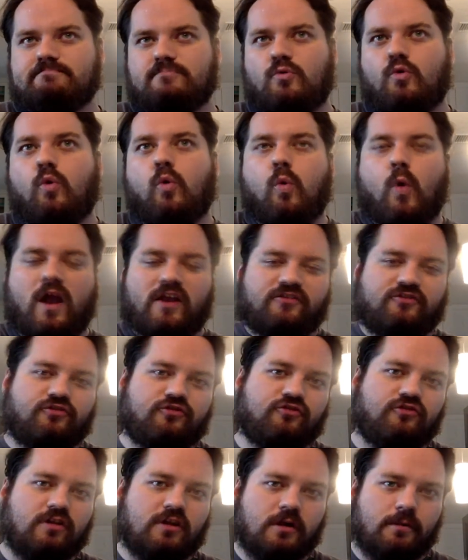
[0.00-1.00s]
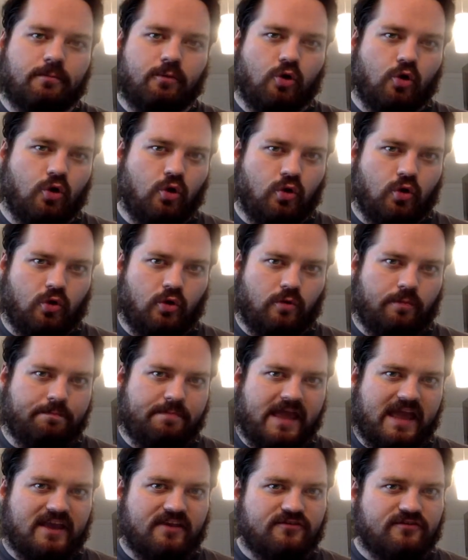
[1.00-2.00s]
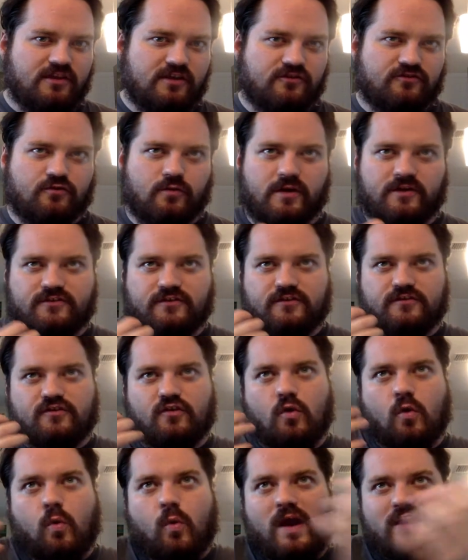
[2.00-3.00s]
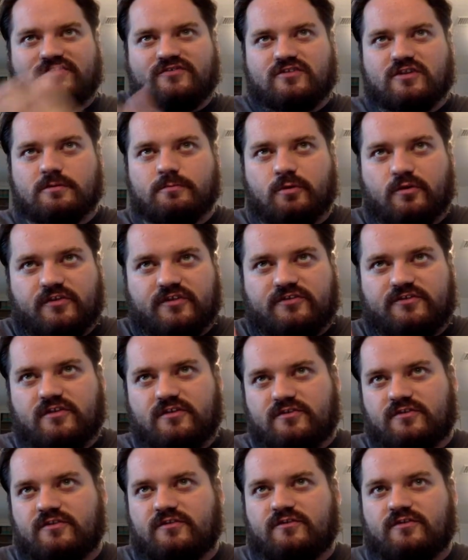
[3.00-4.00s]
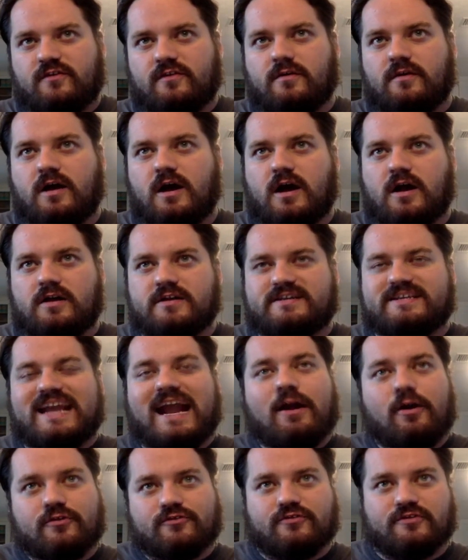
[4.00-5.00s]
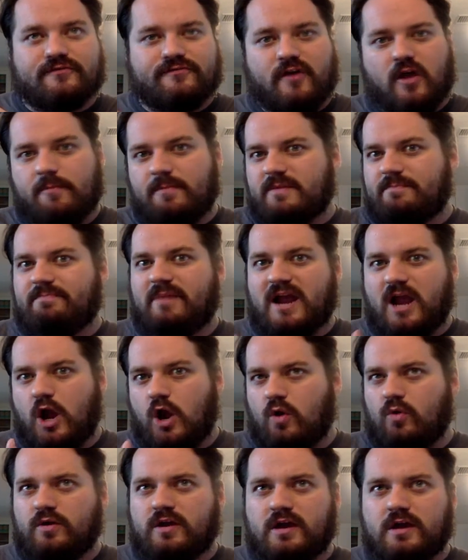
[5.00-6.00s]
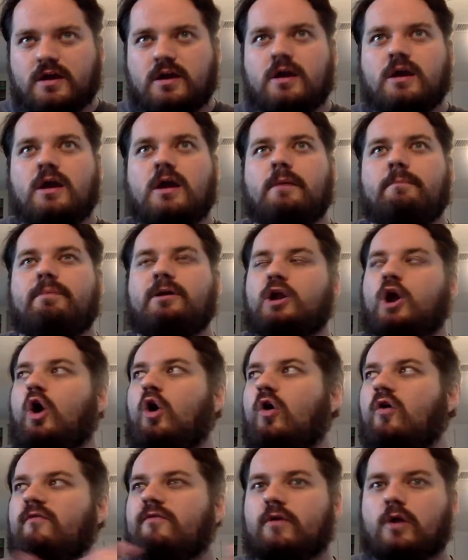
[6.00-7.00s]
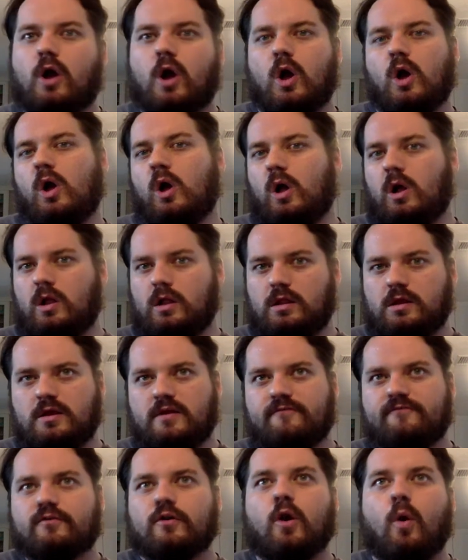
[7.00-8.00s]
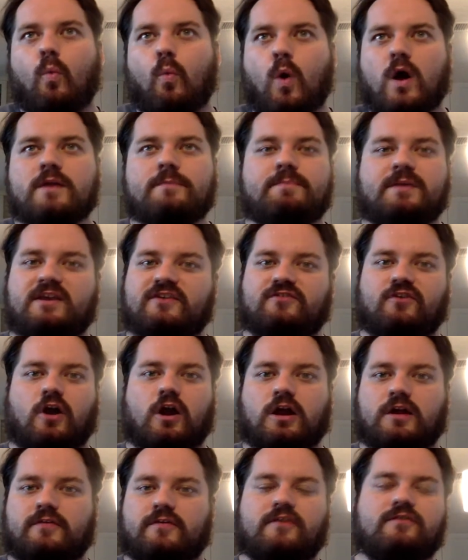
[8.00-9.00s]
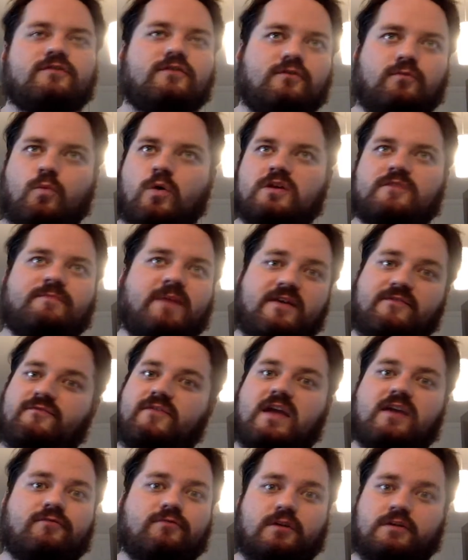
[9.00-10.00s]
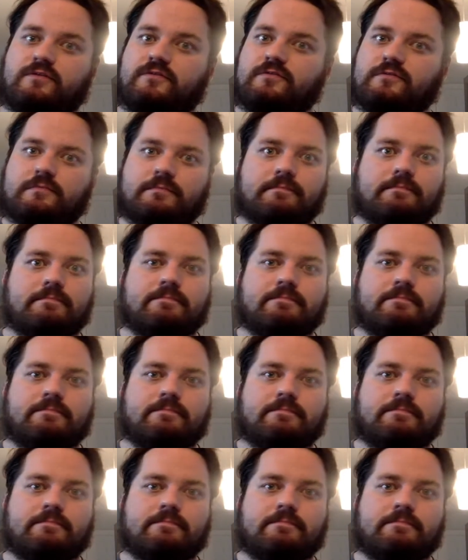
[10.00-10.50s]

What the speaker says: questionable pacing choices, questionable decisions on character development by Oda, but overall, for a One Piece arc, this is one of my favorites.